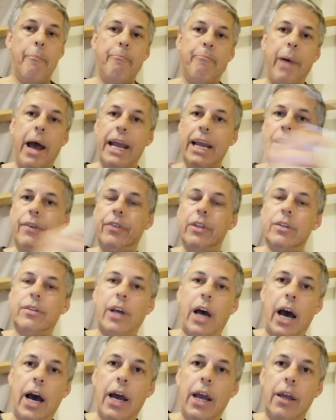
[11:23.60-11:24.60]
Back in the
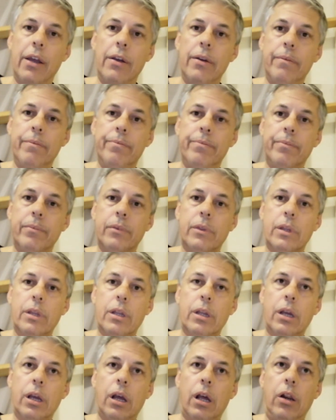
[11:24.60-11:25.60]
day,
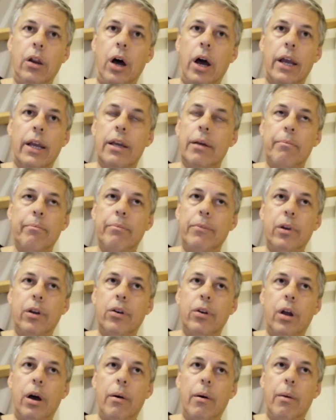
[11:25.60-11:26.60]
like
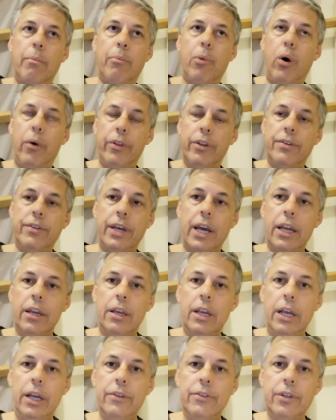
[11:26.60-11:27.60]
more than
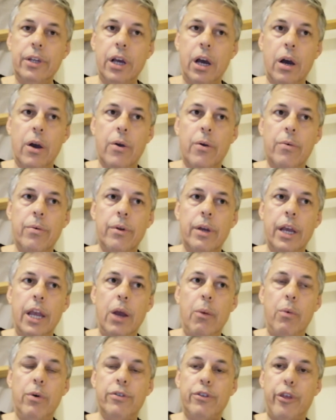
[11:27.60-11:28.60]
10 years ago,
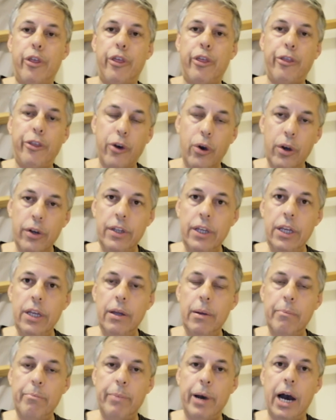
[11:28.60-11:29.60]
it was
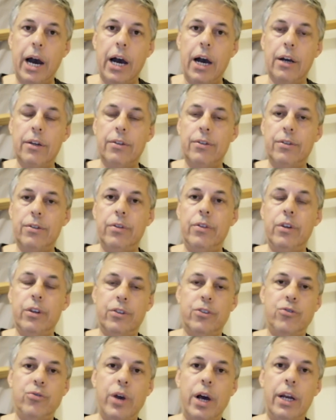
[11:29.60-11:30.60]
30 baht to the
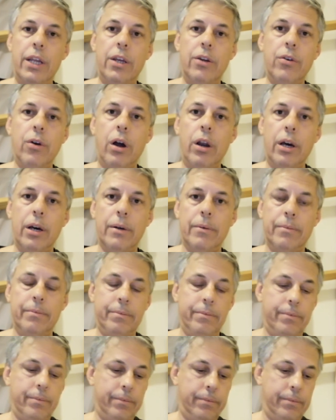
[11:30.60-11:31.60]
Australian dollar.
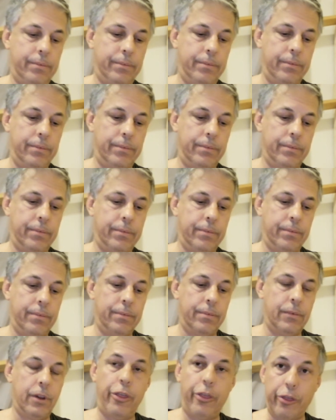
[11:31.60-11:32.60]

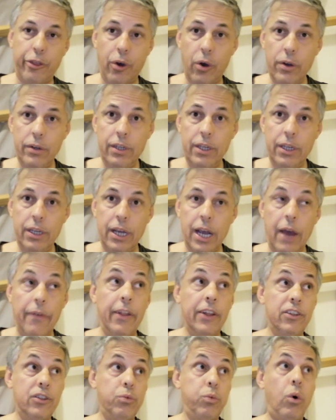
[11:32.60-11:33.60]
30. And
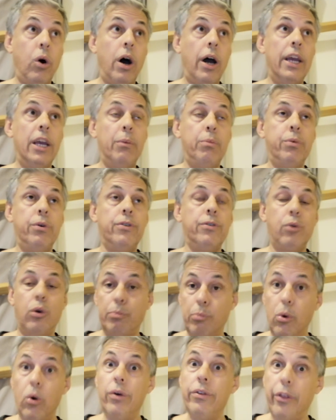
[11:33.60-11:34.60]
that's why it was, or
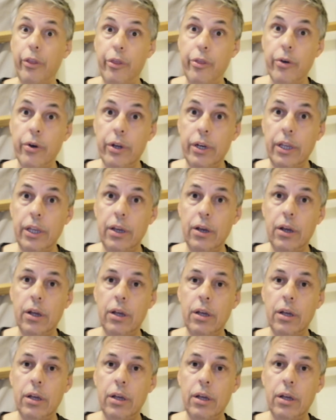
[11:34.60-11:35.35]
more than 30.